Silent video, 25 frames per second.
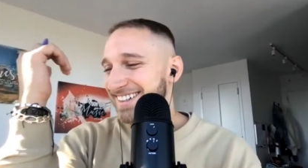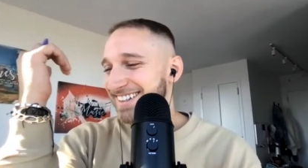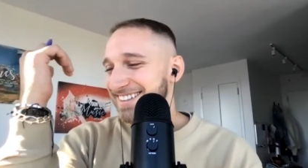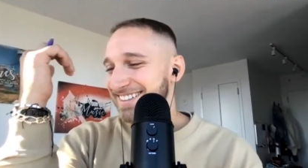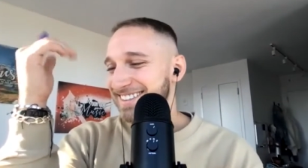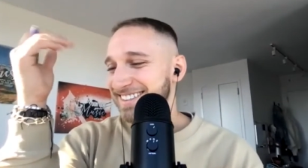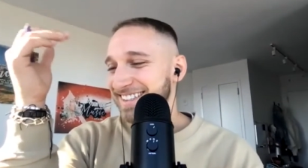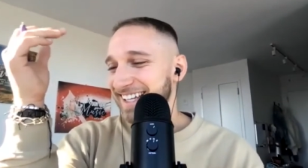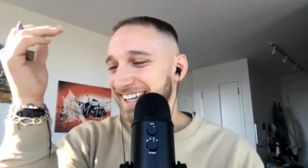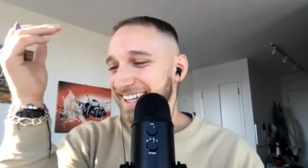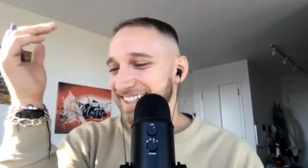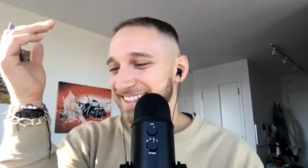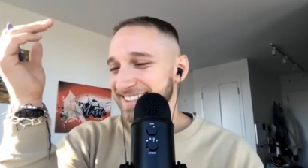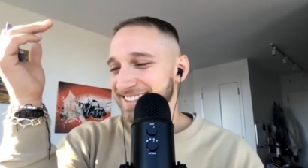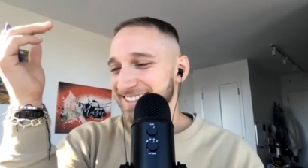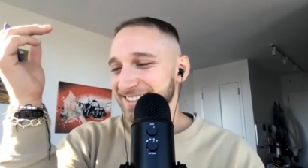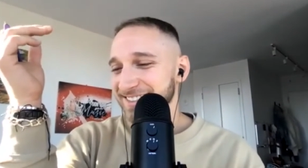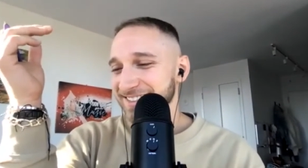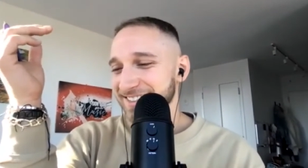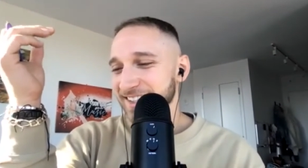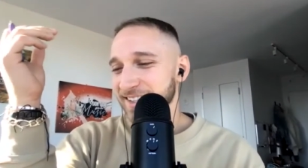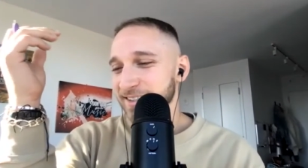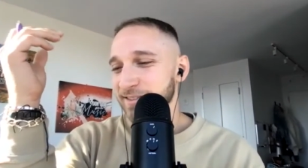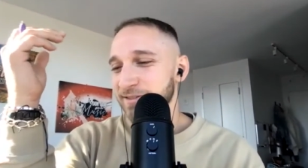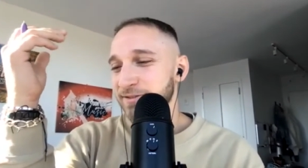sayings you
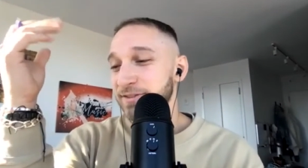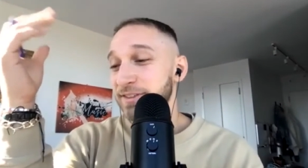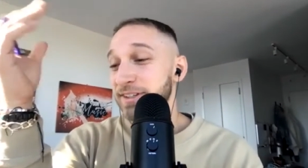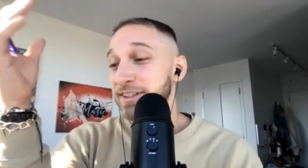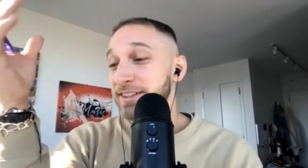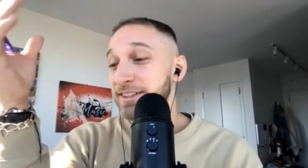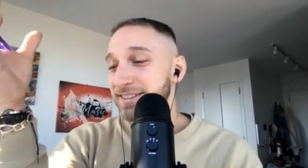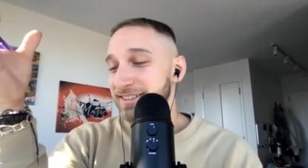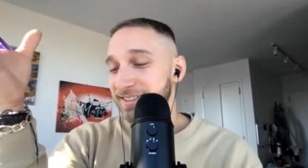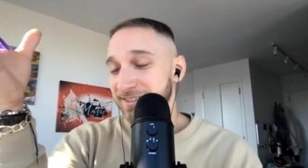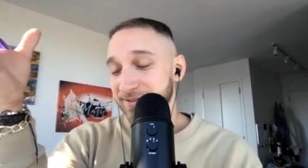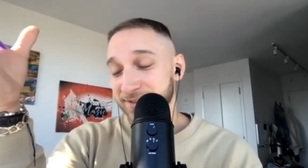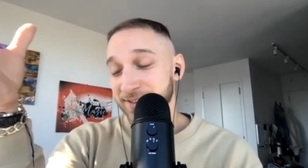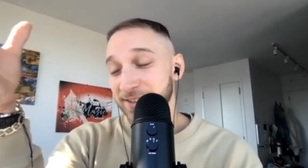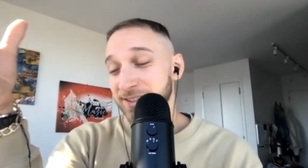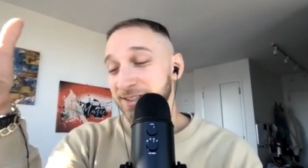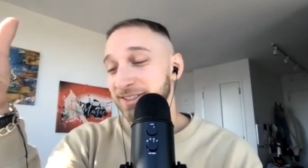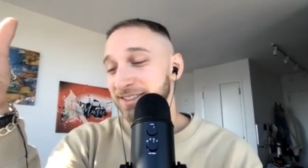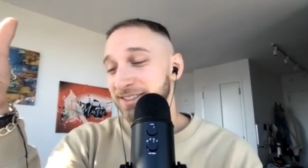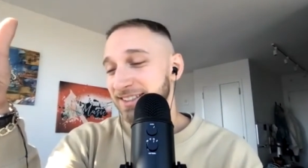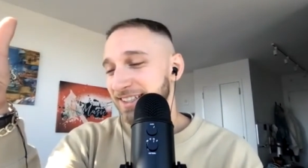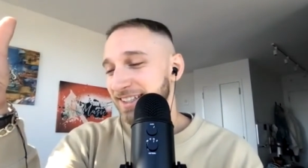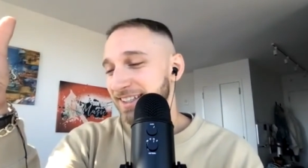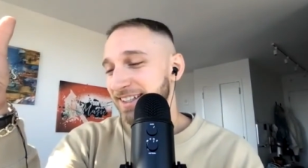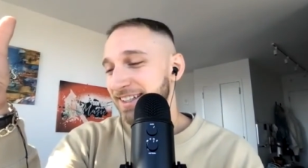said. Feel
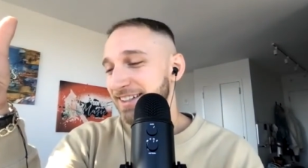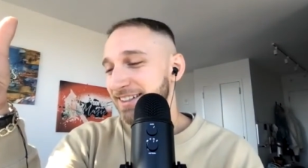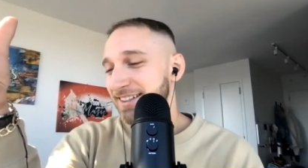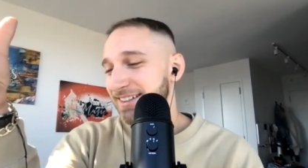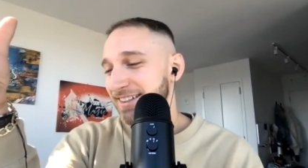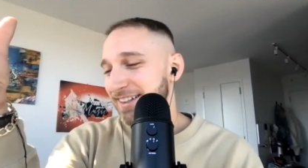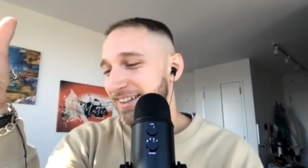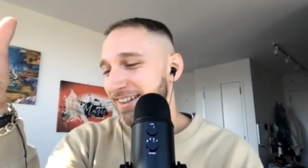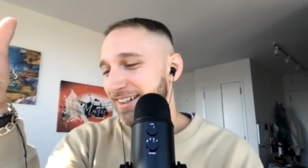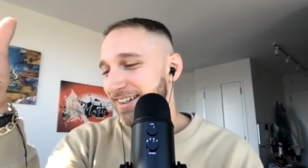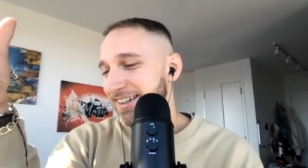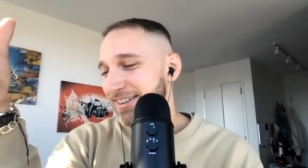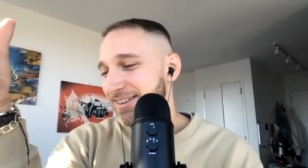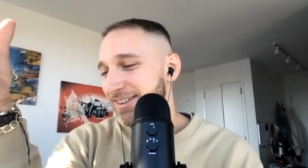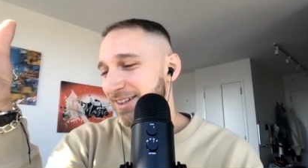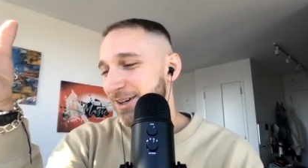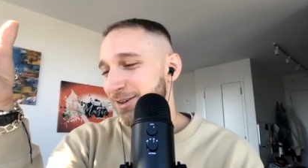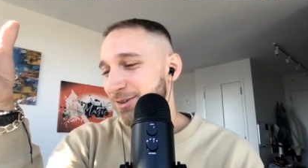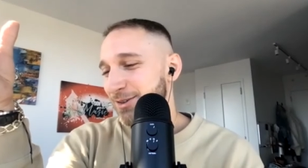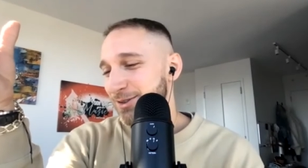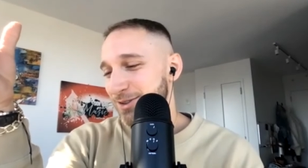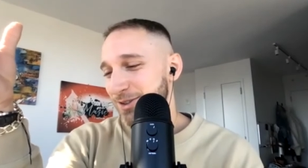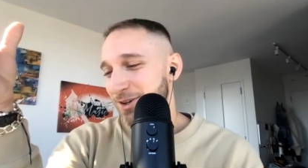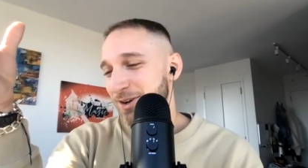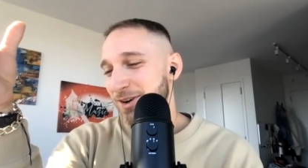it to heal it. I
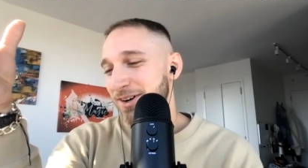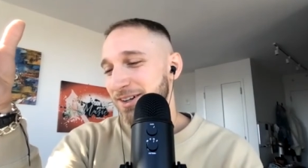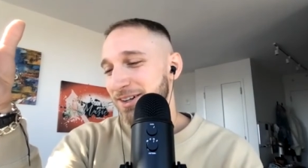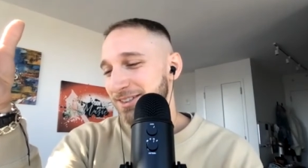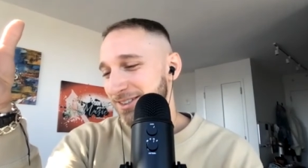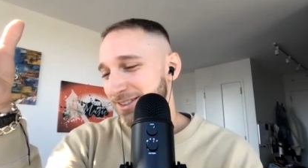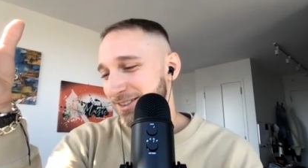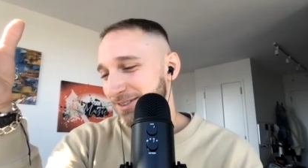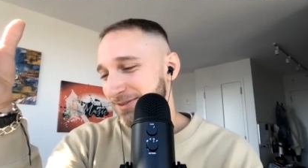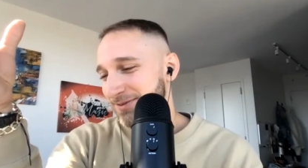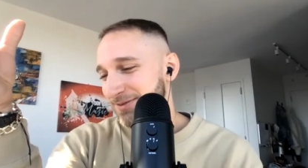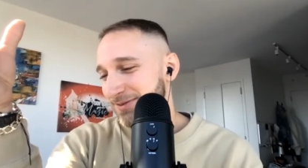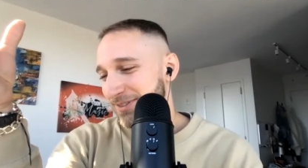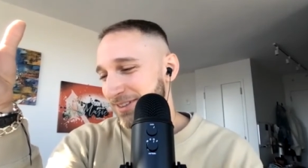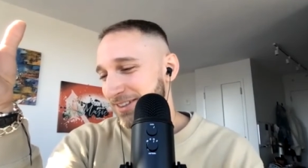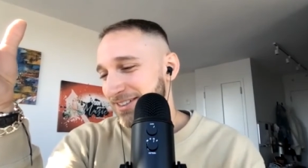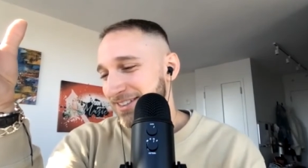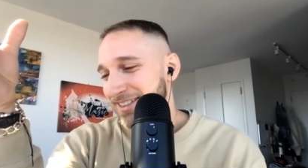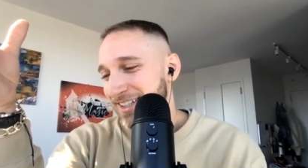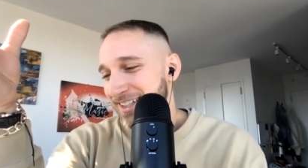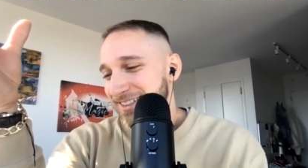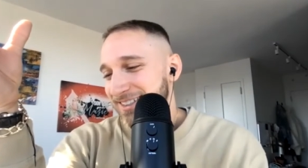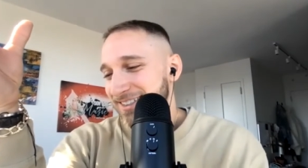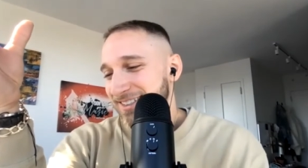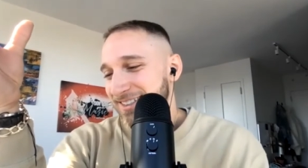thought was awesome because
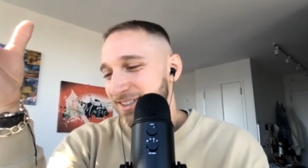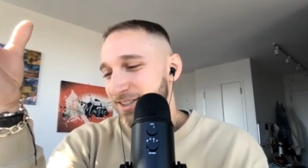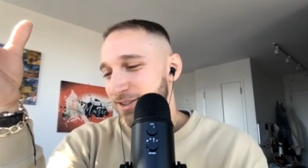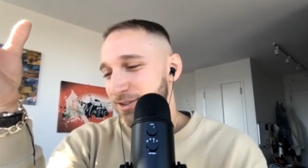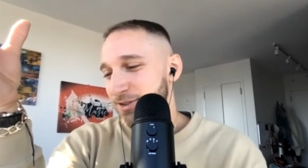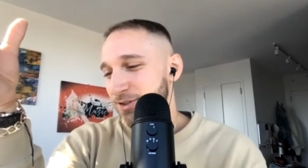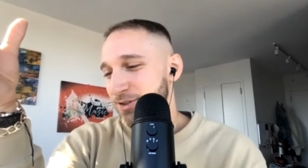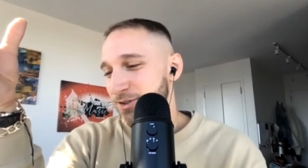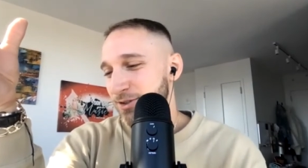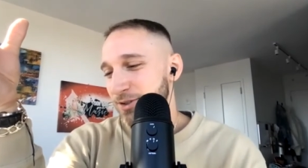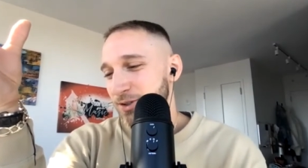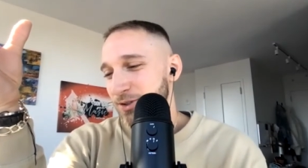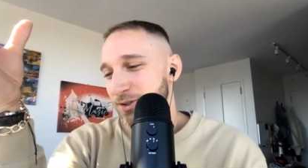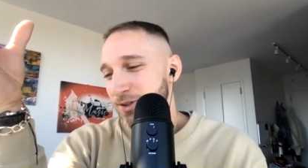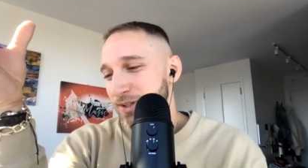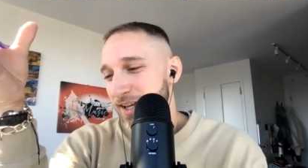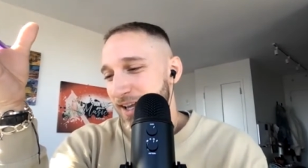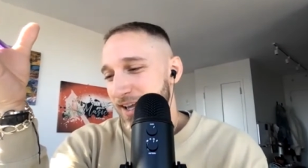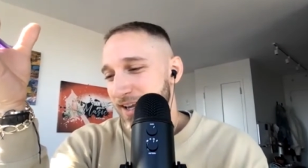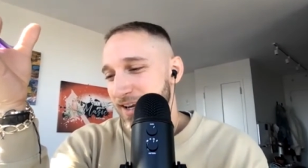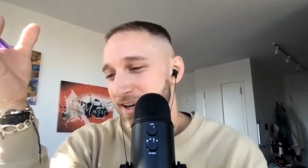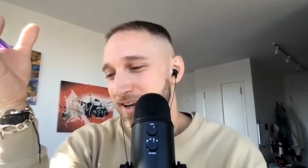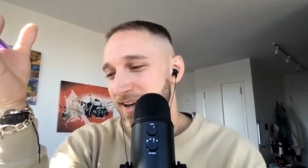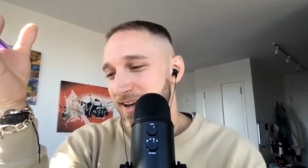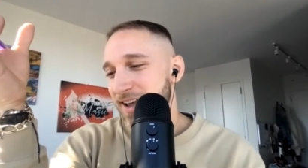that's so true.
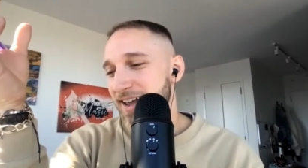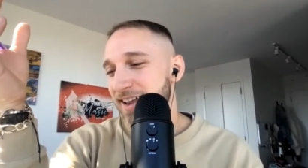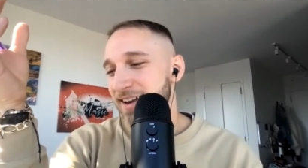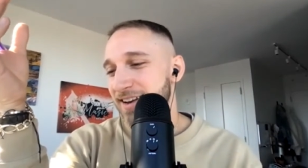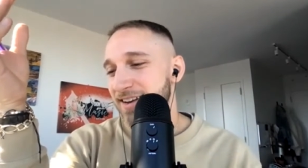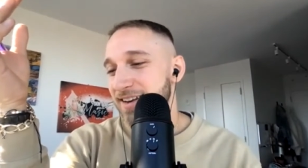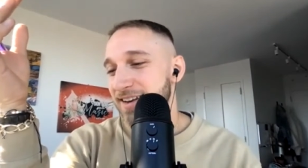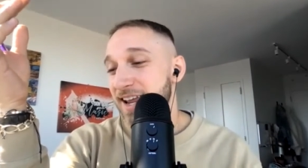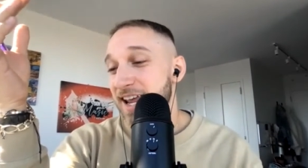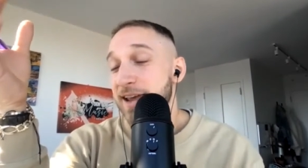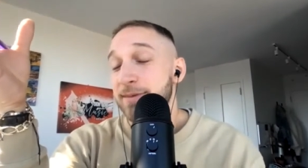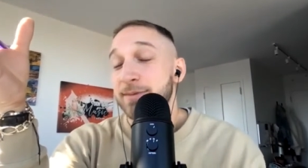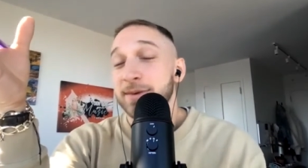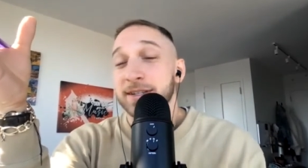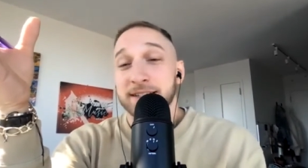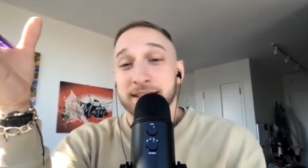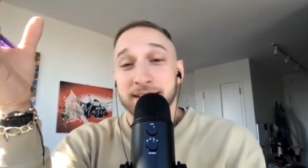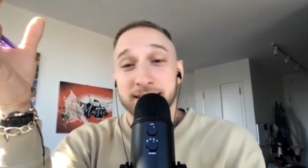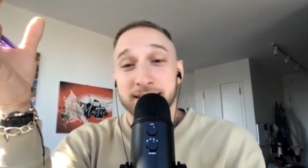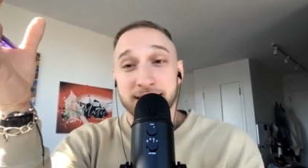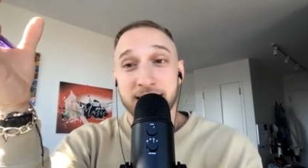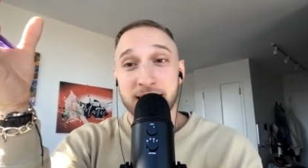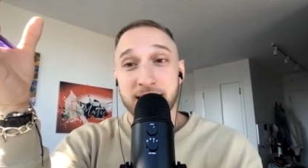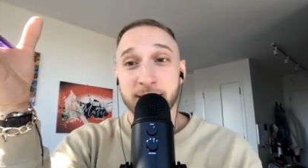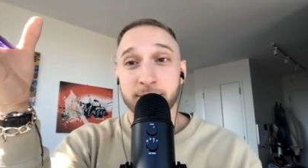And name it
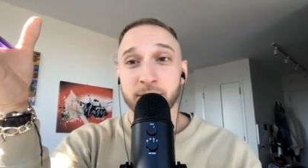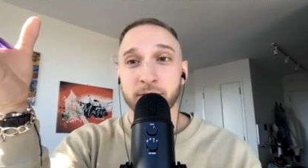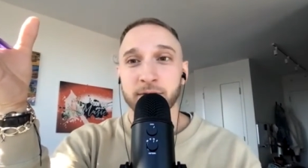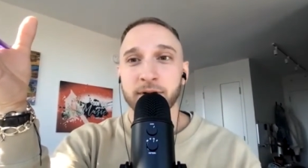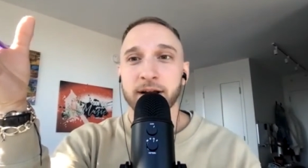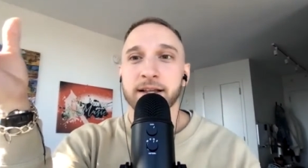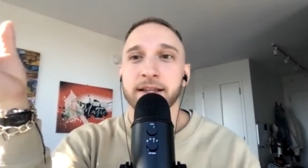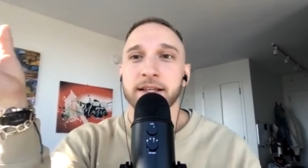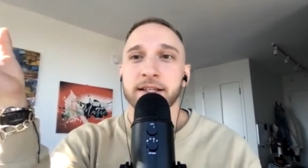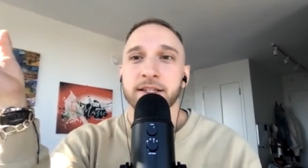to tame it, right?